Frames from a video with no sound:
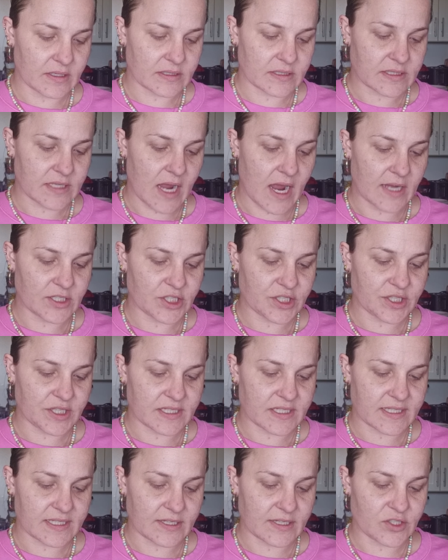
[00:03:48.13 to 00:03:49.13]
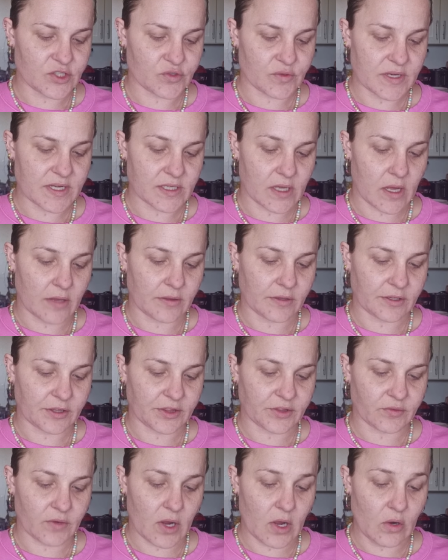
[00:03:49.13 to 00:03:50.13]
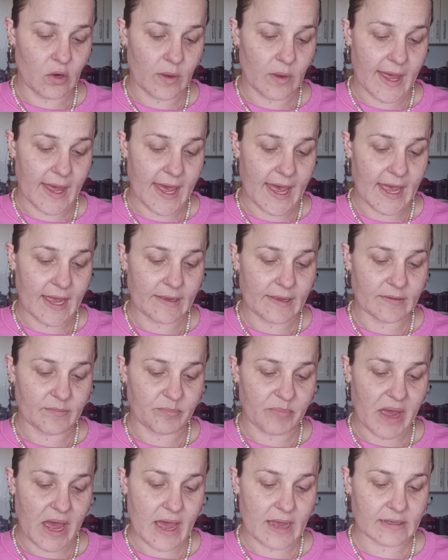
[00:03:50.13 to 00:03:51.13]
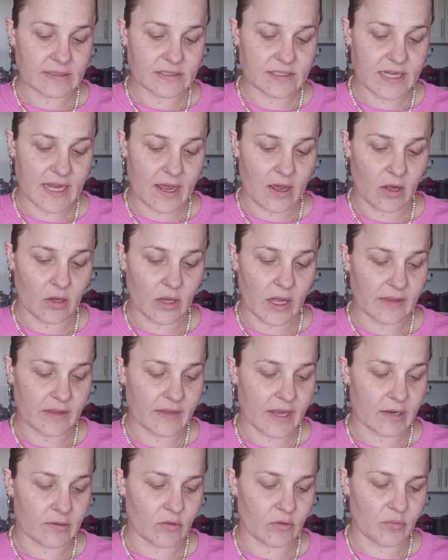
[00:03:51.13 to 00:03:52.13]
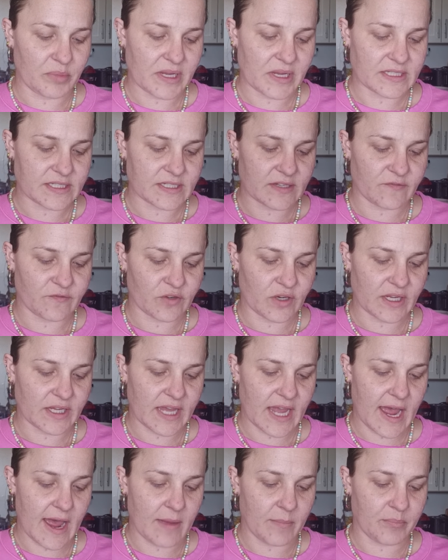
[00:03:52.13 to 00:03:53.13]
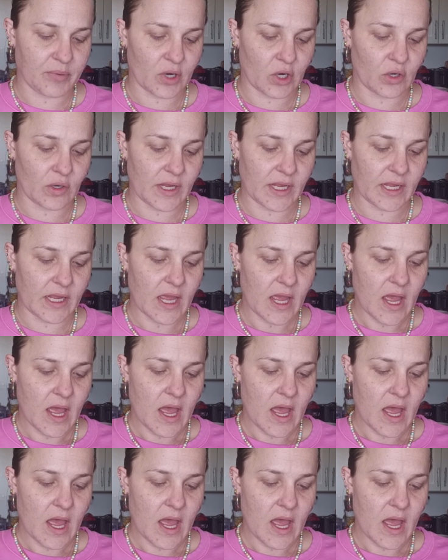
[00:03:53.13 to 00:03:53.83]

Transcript: touch the sensories on the throat, head, back, tail, and there will be different cat purring